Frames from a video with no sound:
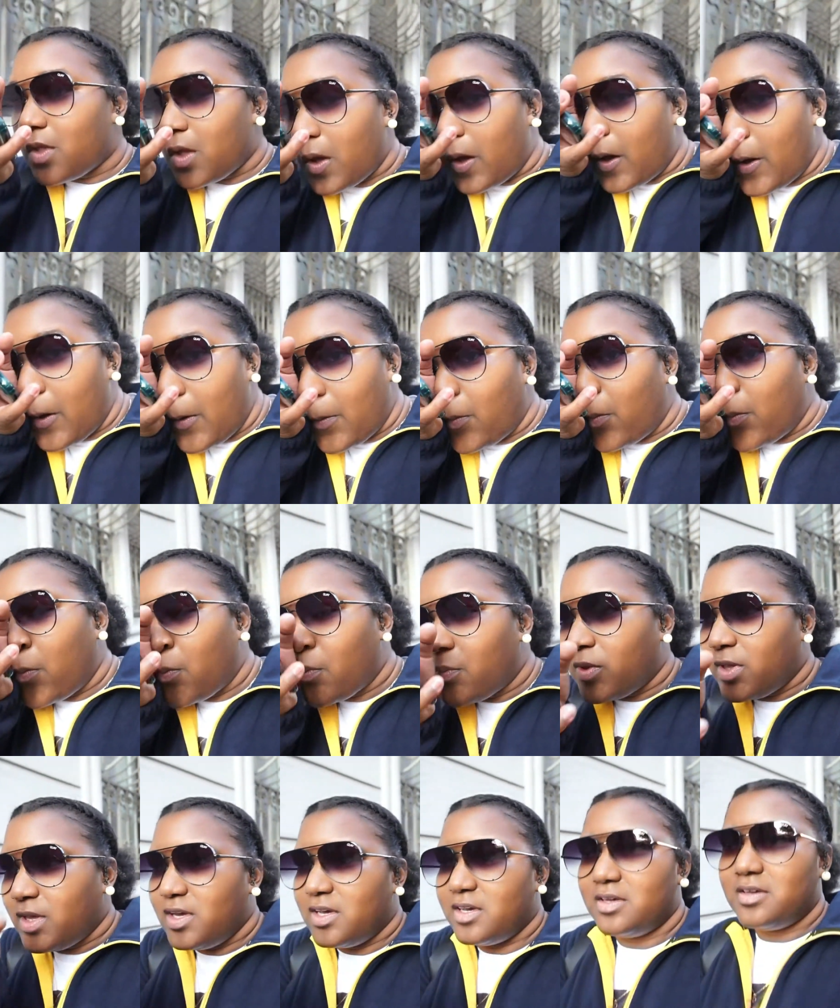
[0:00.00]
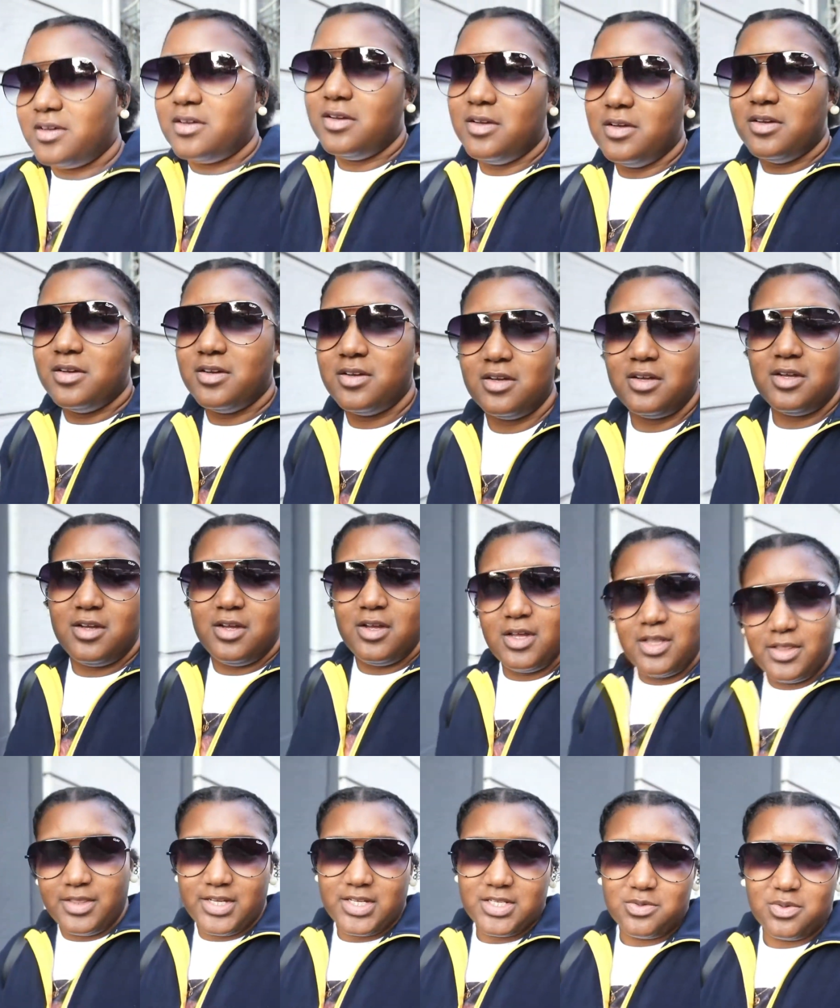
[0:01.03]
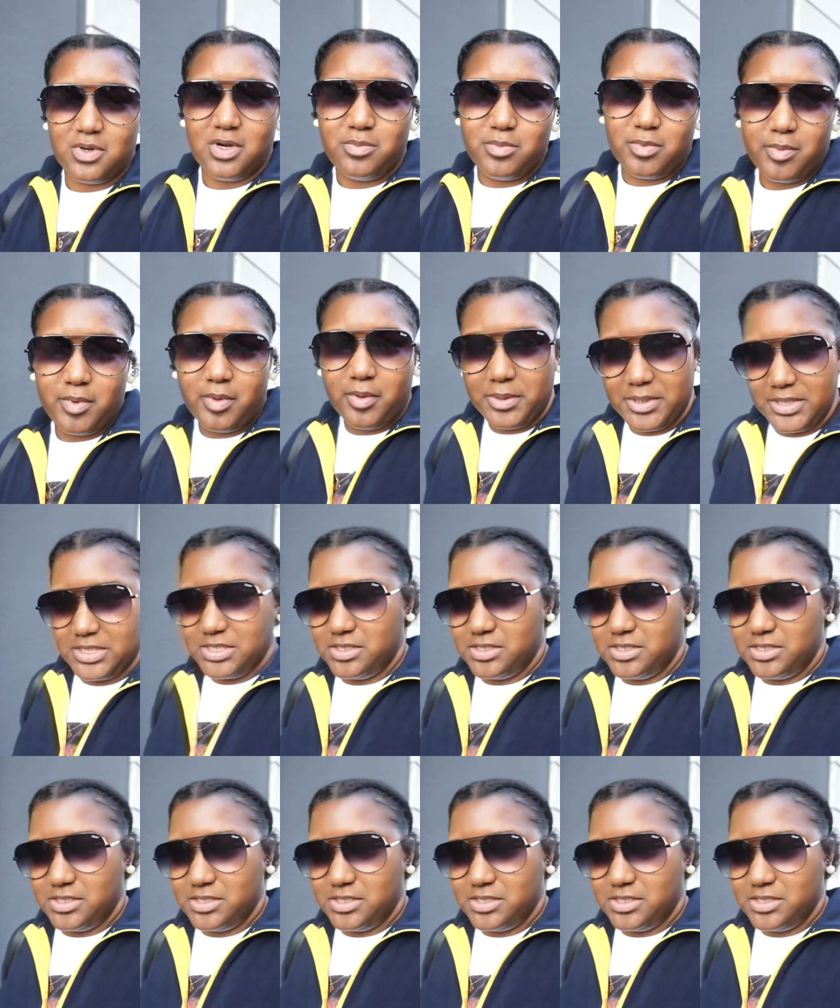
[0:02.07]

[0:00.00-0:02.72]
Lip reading: But yeah, that's where I'm on my way